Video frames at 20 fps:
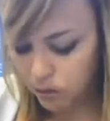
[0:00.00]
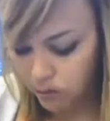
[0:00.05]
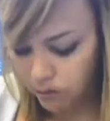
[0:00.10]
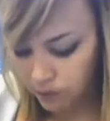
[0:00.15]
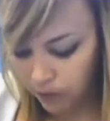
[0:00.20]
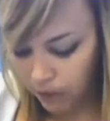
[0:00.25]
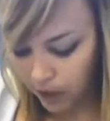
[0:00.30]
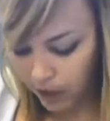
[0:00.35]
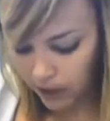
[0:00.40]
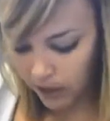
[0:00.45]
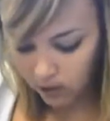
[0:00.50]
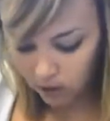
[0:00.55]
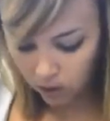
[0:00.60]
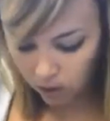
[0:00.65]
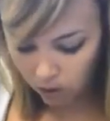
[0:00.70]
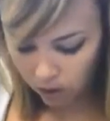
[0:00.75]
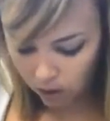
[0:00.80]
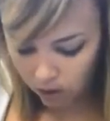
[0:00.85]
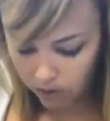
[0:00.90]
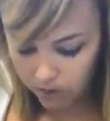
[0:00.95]
file
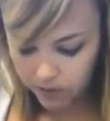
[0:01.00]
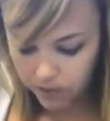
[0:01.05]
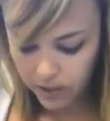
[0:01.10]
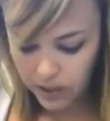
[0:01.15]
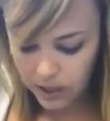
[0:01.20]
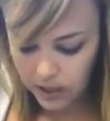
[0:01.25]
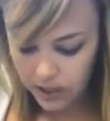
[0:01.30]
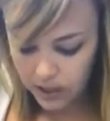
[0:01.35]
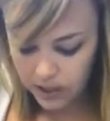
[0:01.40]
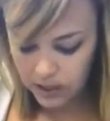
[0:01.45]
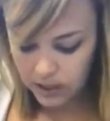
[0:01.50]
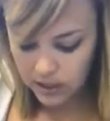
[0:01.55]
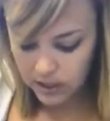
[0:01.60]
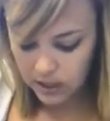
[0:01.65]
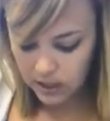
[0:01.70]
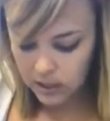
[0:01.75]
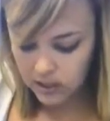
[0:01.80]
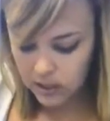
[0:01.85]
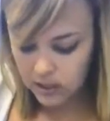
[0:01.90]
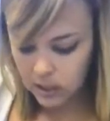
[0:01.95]
off the
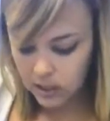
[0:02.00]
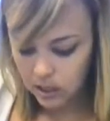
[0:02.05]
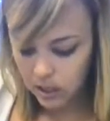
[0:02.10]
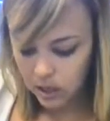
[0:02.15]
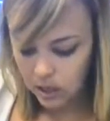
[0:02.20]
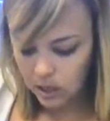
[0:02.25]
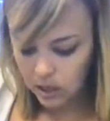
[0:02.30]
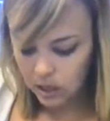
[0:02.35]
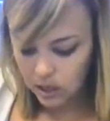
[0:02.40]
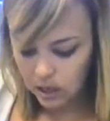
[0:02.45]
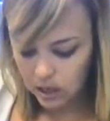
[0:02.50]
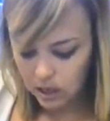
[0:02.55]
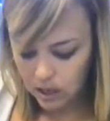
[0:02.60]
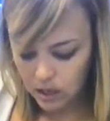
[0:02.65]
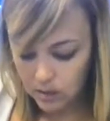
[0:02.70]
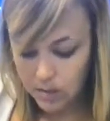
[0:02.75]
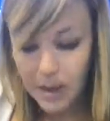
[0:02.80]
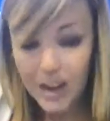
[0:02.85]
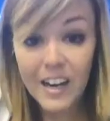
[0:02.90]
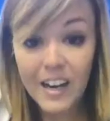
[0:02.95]
excess.
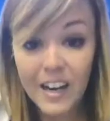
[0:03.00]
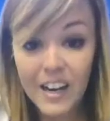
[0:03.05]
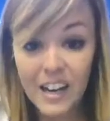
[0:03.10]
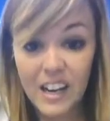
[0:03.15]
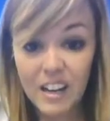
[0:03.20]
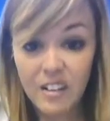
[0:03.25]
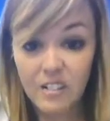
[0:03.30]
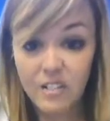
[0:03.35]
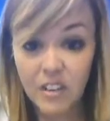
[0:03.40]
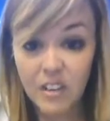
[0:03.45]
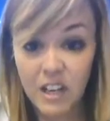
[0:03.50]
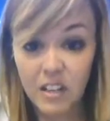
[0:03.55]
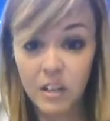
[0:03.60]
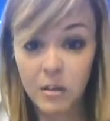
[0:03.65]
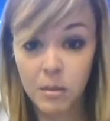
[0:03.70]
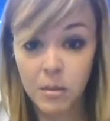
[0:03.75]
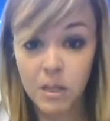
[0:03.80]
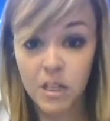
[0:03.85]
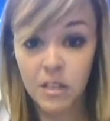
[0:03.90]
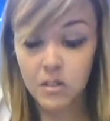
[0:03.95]
I hate
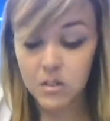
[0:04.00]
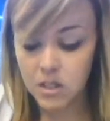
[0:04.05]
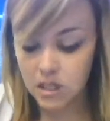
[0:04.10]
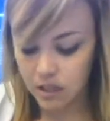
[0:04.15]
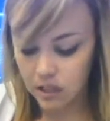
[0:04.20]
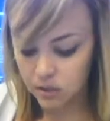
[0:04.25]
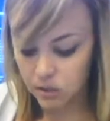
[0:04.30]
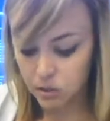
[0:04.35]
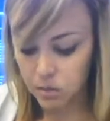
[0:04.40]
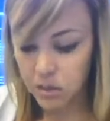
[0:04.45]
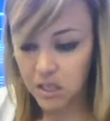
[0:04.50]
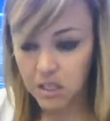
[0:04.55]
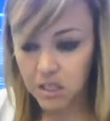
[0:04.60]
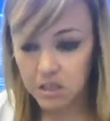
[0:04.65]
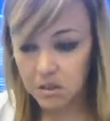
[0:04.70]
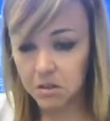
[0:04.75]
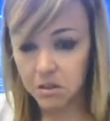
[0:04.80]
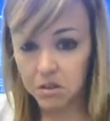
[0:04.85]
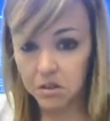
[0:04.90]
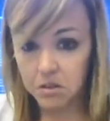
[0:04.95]
filing my nails. It gives
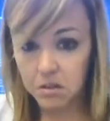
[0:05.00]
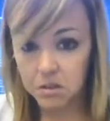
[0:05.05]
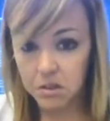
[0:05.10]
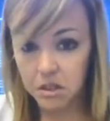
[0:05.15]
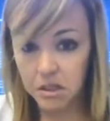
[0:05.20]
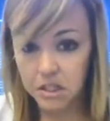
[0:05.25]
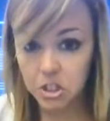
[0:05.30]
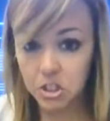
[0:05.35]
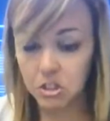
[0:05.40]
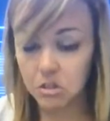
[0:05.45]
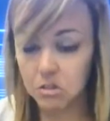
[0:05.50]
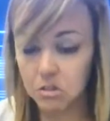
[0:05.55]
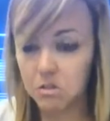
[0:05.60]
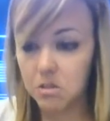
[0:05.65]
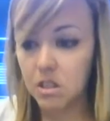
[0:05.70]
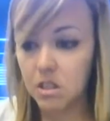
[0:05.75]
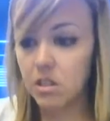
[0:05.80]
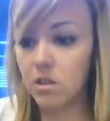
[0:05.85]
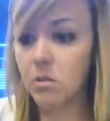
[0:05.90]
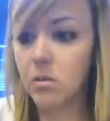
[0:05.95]
me the
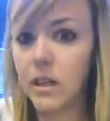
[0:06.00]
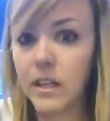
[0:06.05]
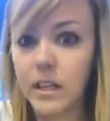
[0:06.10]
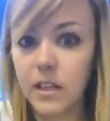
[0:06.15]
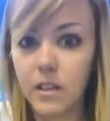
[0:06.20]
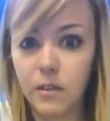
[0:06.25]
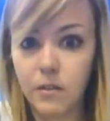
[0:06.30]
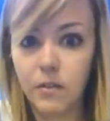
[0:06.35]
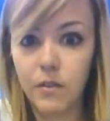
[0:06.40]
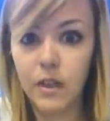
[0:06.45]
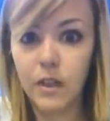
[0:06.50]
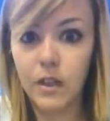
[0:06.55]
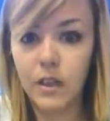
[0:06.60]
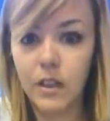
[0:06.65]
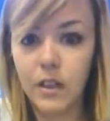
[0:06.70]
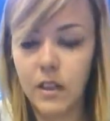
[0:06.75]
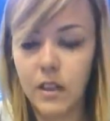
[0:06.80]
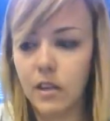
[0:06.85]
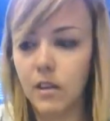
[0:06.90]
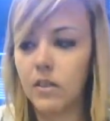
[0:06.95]
chills. I don't like the
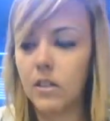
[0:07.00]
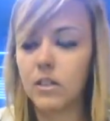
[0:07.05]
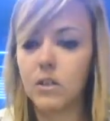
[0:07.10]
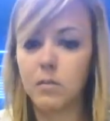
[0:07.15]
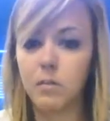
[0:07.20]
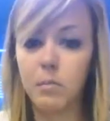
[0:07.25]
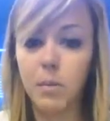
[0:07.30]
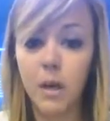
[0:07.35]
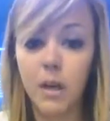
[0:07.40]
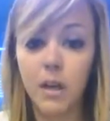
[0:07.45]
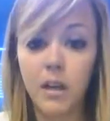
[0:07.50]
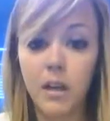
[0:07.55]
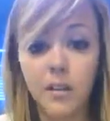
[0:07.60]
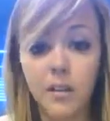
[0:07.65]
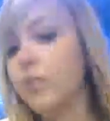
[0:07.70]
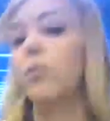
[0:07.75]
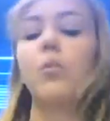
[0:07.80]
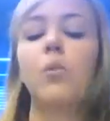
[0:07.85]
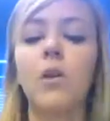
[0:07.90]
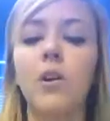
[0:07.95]
feeling of it. But
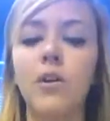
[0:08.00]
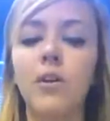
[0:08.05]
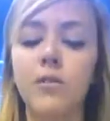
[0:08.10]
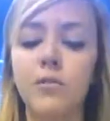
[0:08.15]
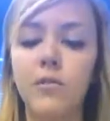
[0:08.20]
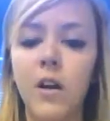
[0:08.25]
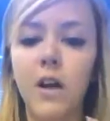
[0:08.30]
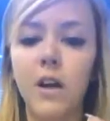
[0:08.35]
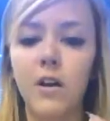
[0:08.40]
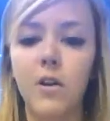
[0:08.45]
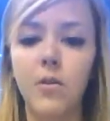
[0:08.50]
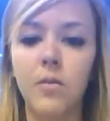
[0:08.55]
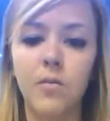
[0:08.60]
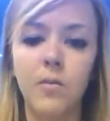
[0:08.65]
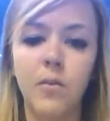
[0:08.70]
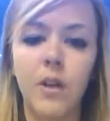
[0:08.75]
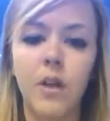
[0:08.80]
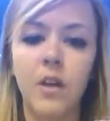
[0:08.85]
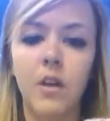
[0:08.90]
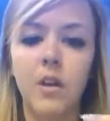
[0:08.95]
if you were to file,
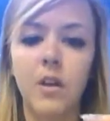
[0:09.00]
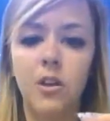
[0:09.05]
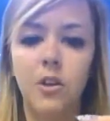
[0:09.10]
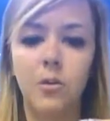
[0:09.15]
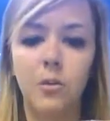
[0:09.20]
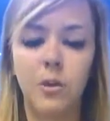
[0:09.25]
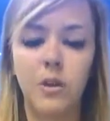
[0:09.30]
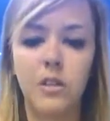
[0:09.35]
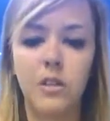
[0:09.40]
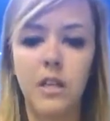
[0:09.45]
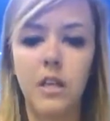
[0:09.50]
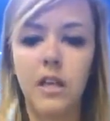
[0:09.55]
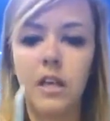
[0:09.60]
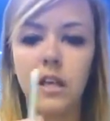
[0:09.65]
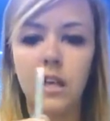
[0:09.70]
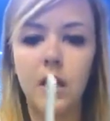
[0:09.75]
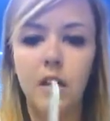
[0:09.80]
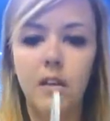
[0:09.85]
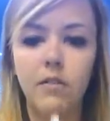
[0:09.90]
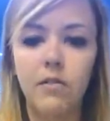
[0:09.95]
you want to
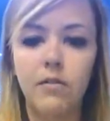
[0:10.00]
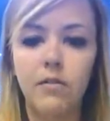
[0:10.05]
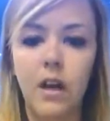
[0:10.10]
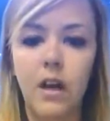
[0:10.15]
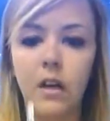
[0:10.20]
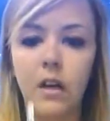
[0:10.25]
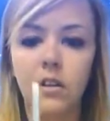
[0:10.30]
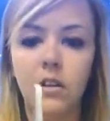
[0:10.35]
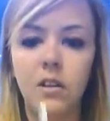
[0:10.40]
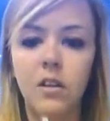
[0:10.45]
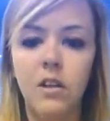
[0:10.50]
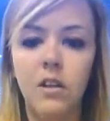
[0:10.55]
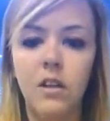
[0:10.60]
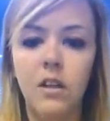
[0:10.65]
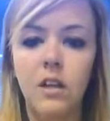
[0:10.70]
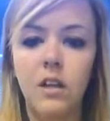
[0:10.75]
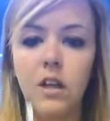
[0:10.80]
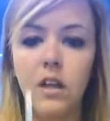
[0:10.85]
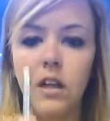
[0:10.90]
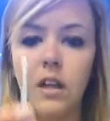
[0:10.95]
take it and file
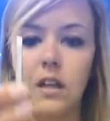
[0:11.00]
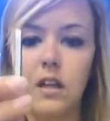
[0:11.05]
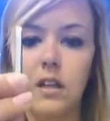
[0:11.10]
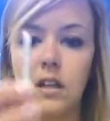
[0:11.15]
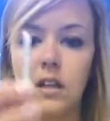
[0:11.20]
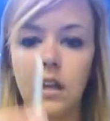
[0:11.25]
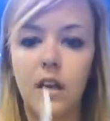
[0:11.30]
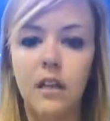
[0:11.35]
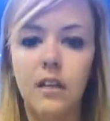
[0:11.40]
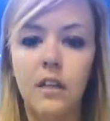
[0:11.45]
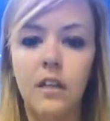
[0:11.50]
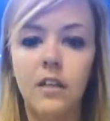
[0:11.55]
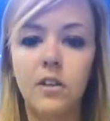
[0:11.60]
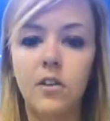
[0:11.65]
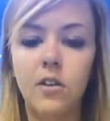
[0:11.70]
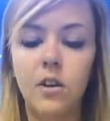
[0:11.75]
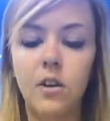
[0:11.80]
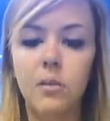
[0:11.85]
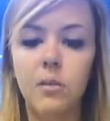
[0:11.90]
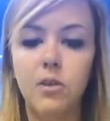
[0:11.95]
in a
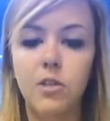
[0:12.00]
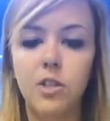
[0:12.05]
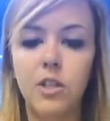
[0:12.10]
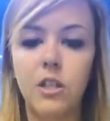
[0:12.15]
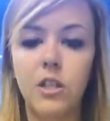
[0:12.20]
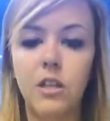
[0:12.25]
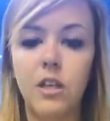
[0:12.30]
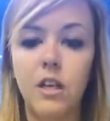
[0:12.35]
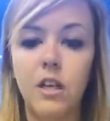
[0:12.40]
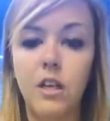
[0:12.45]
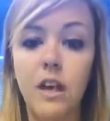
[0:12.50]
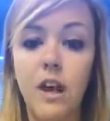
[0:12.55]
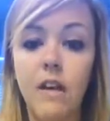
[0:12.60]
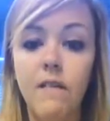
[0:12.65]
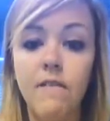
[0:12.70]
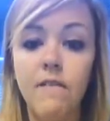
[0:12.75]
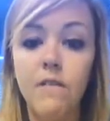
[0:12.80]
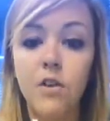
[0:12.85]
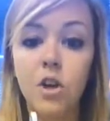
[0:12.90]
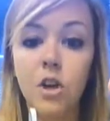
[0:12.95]
90-degree motion,
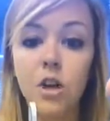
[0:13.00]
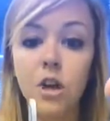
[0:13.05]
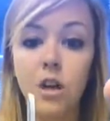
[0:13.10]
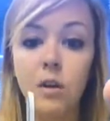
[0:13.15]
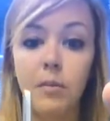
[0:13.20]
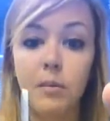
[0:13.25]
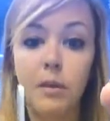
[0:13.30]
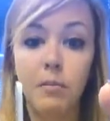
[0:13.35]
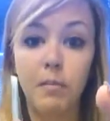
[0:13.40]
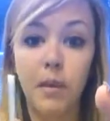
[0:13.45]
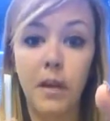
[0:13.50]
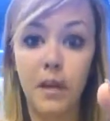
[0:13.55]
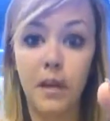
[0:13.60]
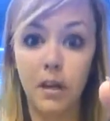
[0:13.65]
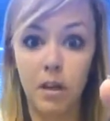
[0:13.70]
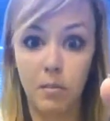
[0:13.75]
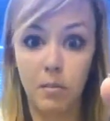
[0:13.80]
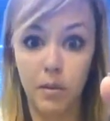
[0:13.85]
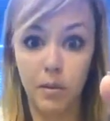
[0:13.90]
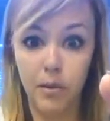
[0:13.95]
never coming
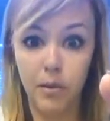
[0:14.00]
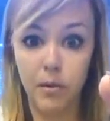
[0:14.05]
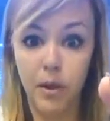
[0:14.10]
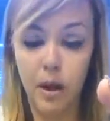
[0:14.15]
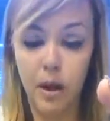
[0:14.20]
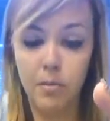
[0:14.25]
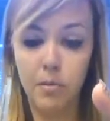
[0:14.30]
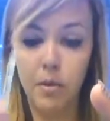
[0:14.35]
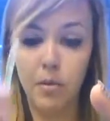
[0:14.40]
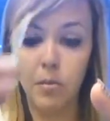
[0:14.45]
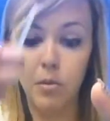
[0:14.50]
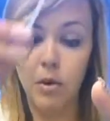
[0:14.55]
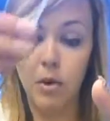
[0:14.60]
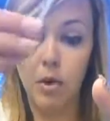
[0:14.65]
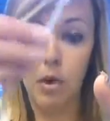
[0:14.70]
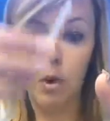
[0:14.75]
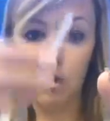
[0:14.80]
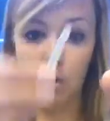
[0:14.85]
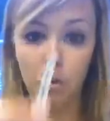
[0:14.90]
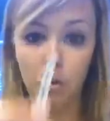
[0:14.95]
back up on the wrap. You want
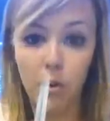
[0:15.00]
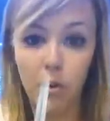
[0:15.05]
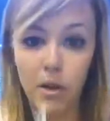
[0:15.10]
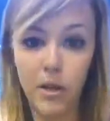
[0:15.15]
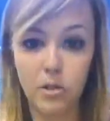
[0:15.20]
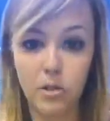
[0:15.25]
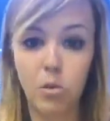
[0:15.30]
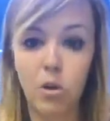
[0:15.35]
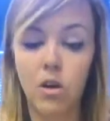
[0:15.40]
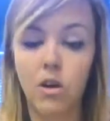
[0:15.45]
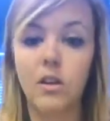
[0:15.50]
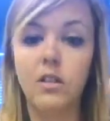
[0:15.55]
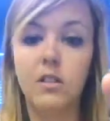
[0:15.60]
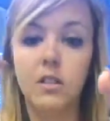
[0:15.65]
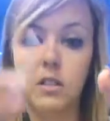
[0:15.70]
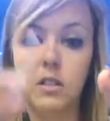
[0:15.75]
to always work